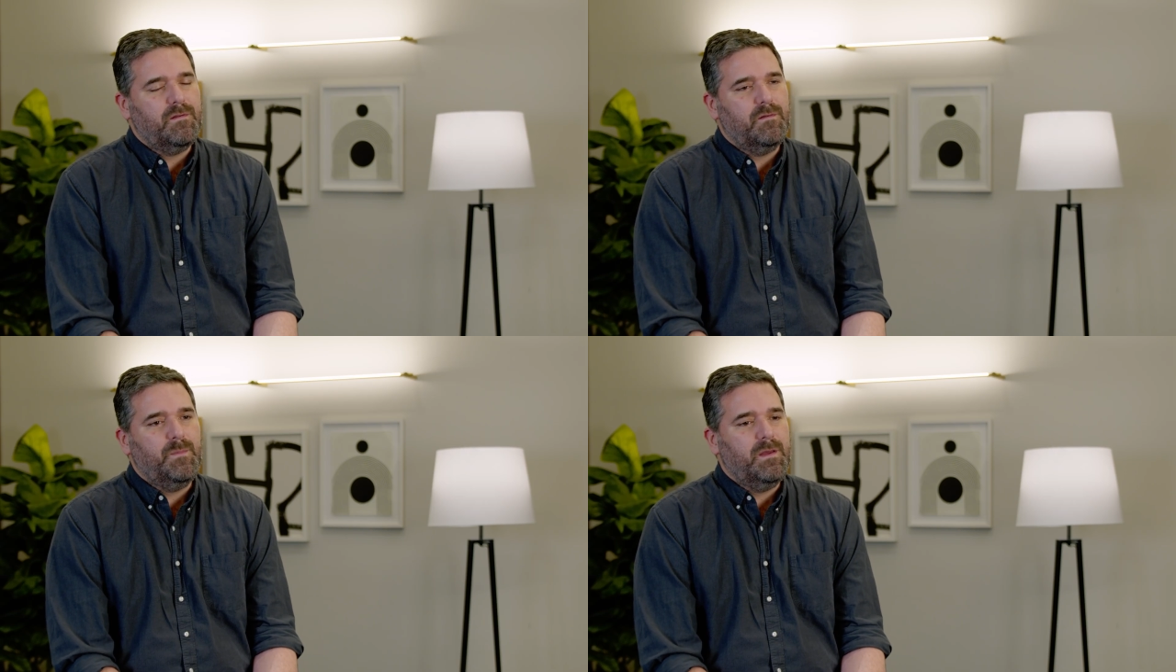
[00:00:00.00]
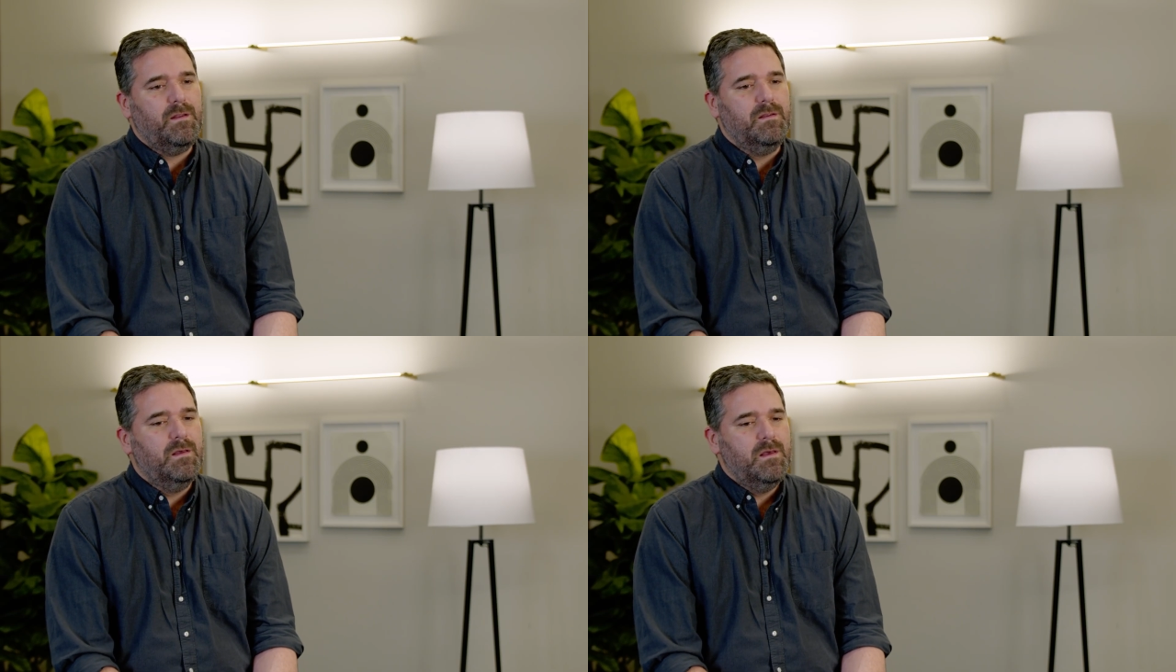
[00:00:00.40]
has
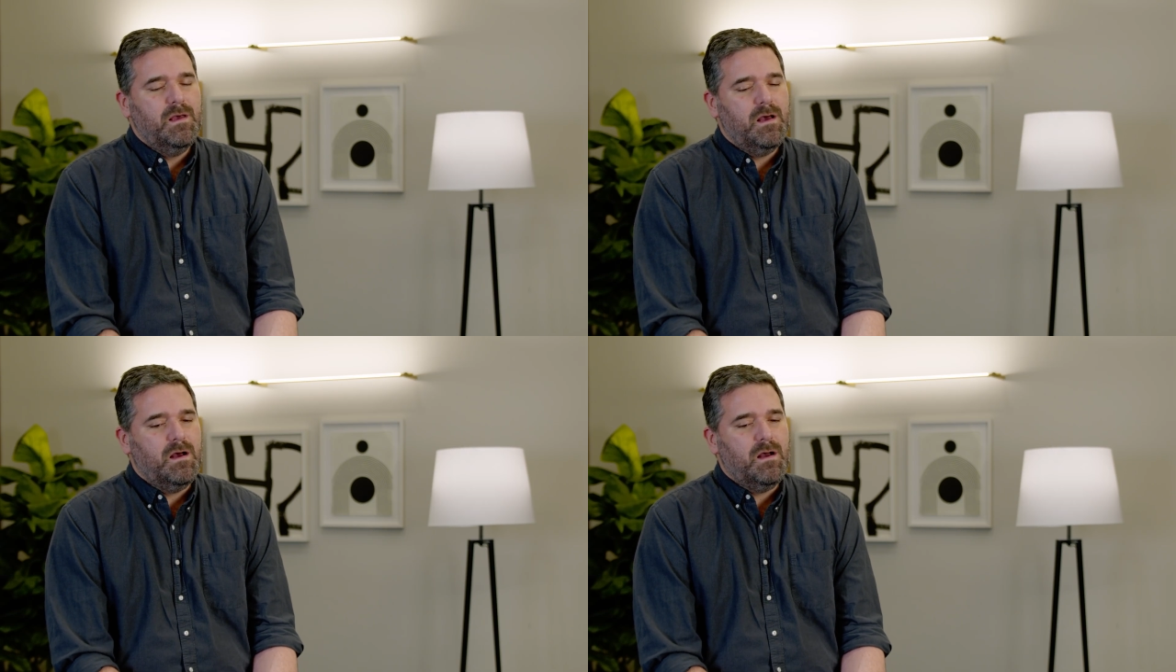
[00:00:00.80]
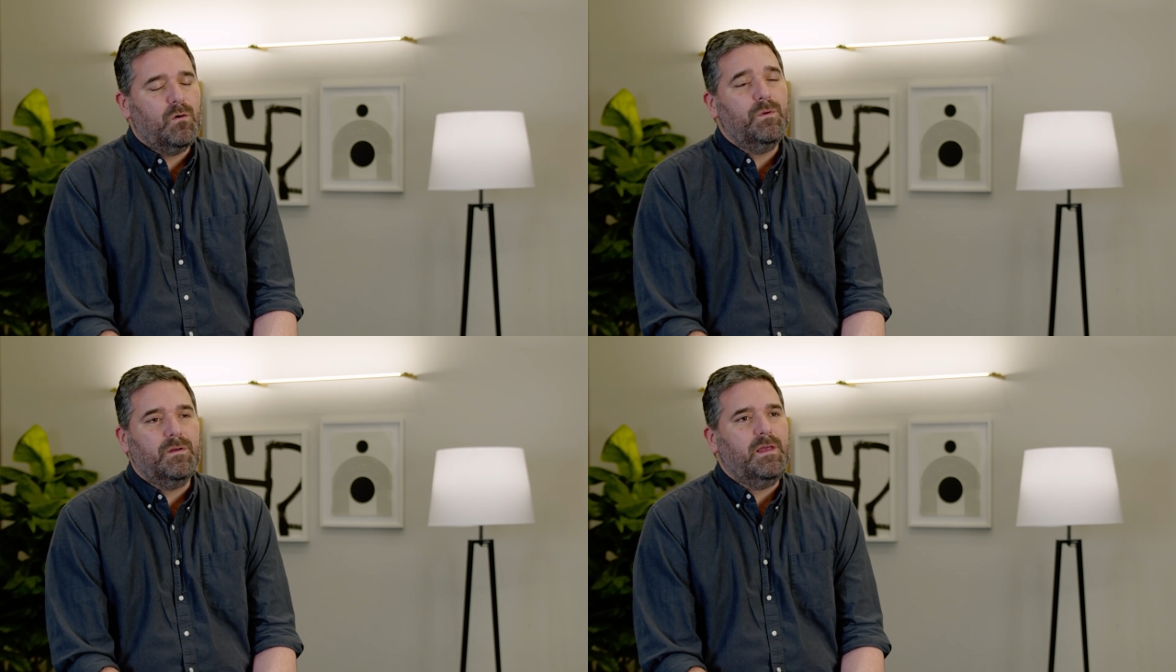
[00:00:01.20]
been a
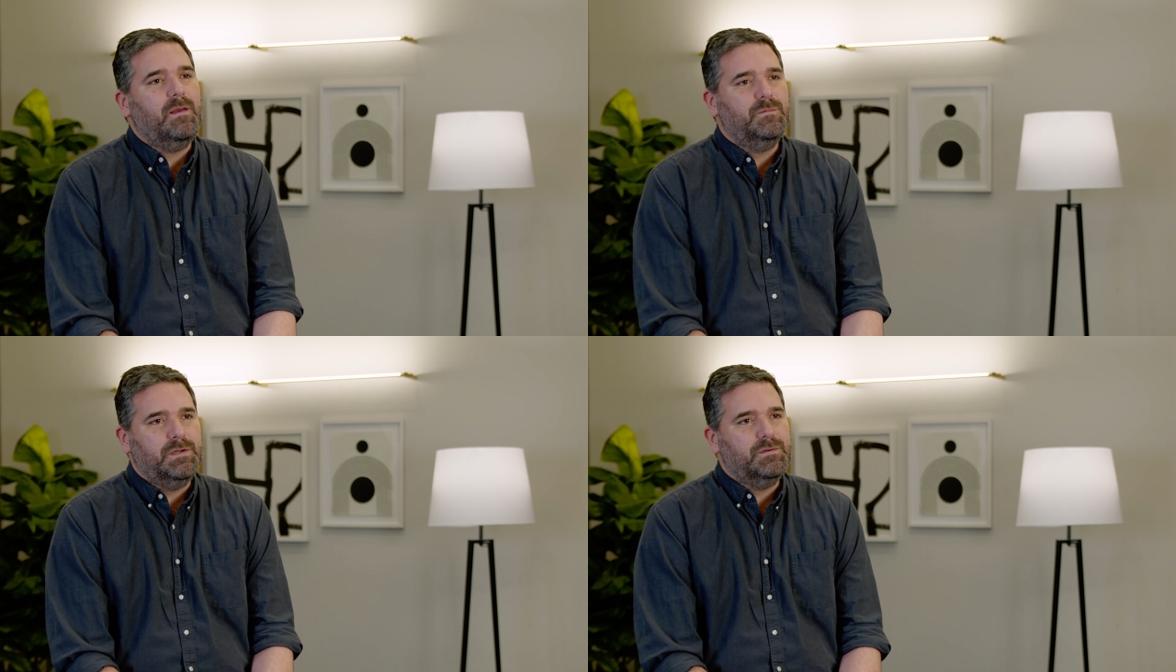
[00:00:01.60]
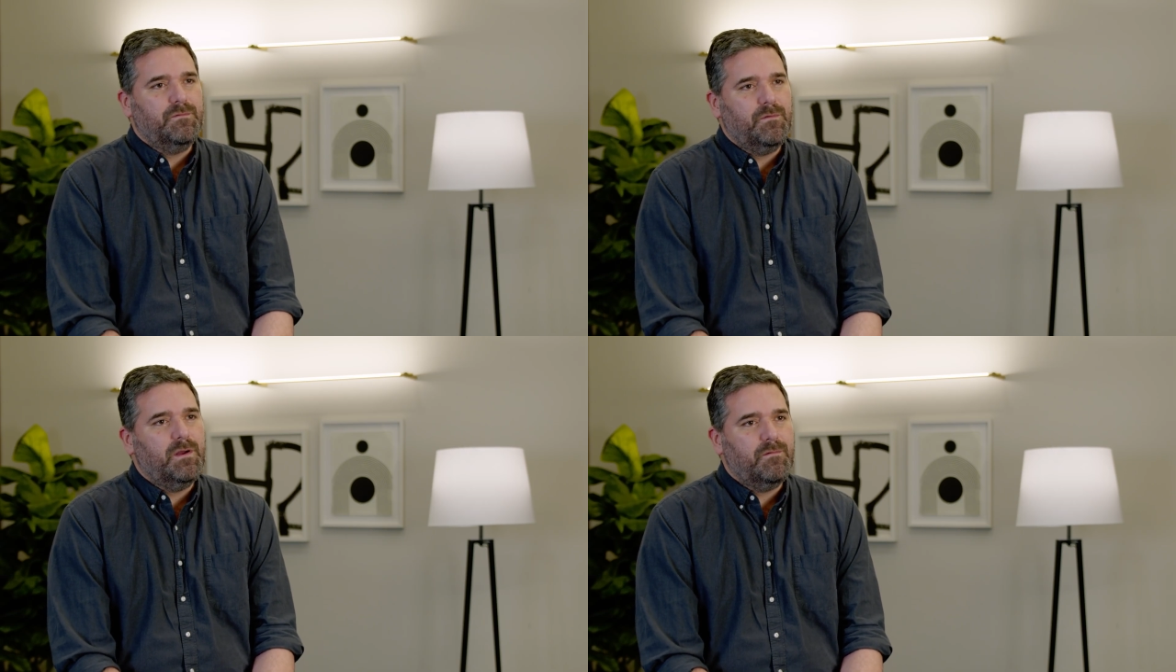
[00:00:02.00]
real game changer
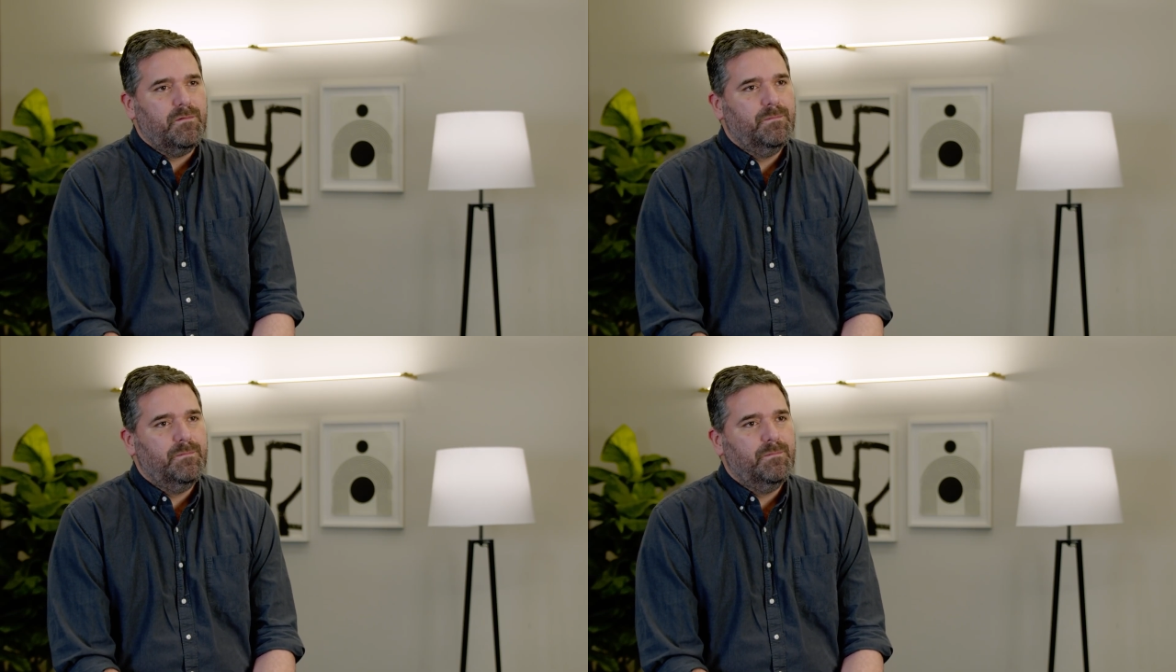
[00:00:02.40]
for us.